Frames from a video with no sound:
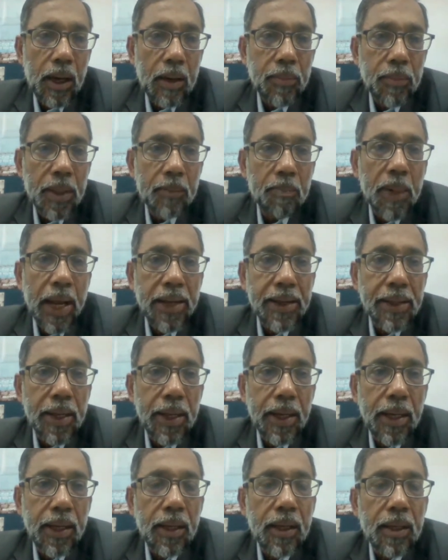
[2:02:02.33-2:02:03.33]
I mean,
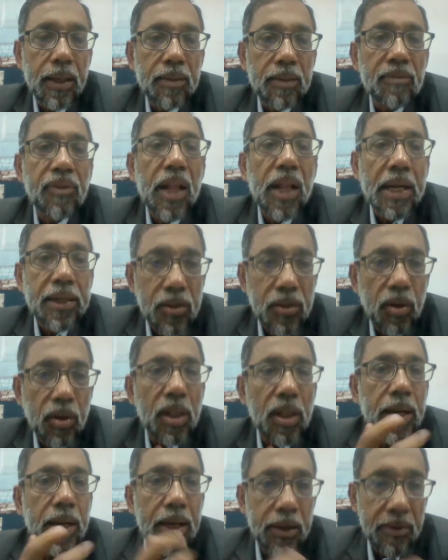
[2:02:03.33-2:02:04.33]
planting
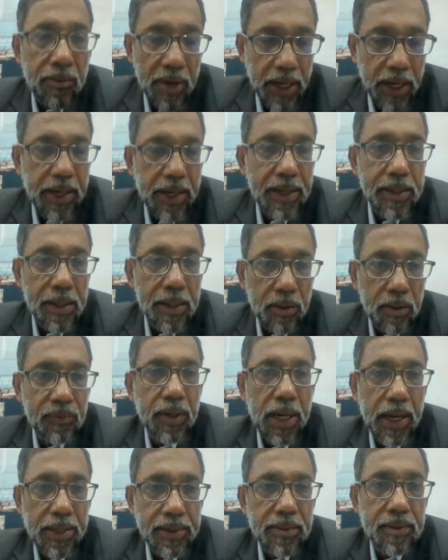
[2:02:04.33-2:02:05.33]
flood-tolerant variety
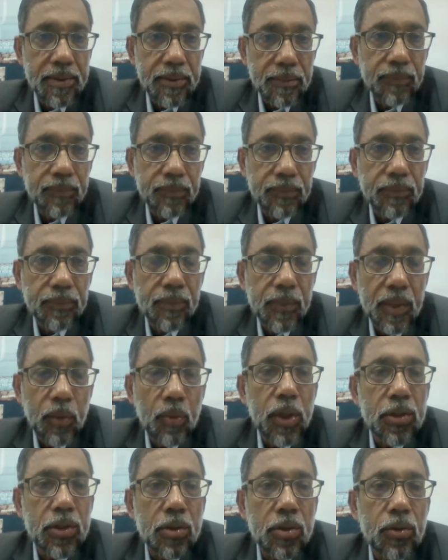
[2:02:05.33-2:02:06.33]
of rice,
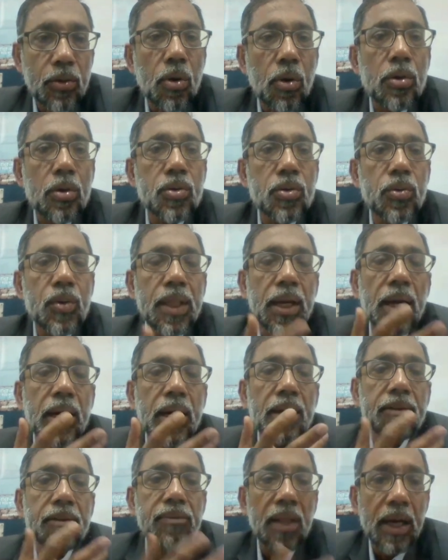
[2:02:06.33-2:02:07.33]
which grows with
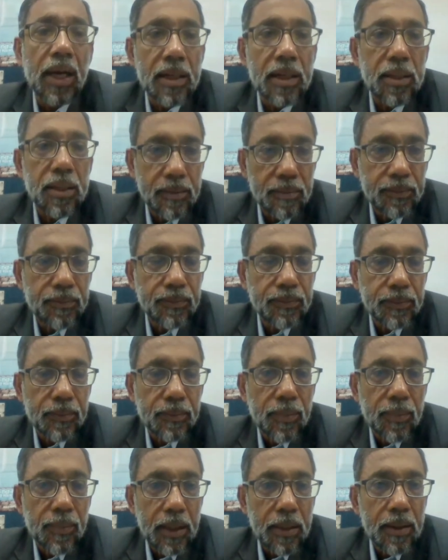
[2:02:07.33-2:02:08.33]
the flood
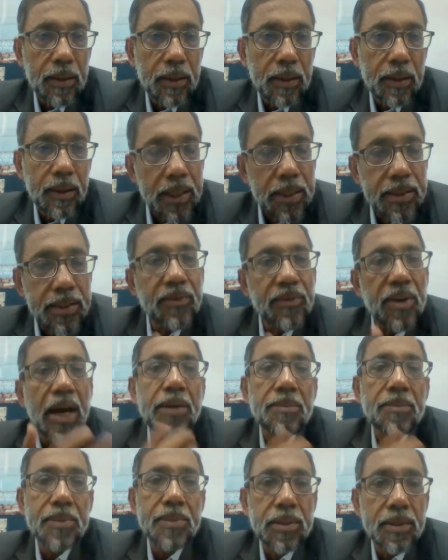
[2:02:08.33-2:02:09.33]
and
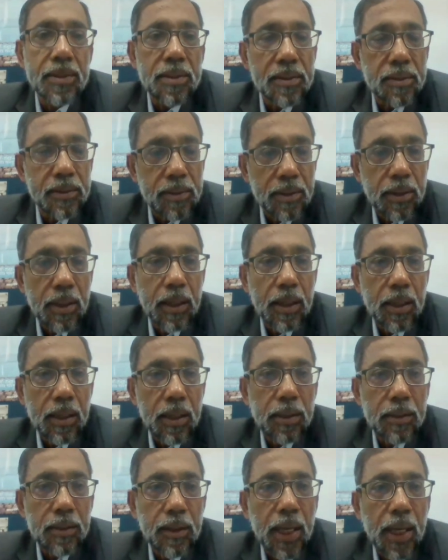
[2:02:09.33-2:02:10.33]
survives
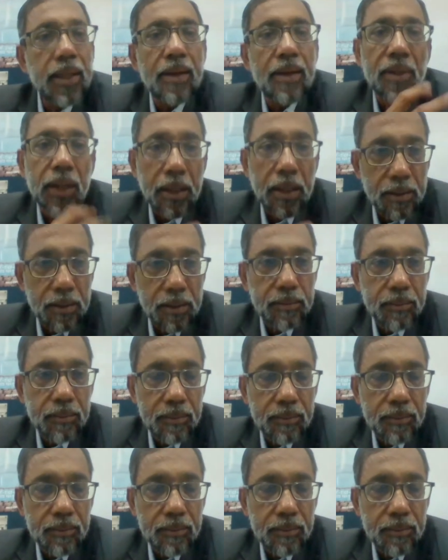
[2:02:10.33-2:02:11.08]
any flood.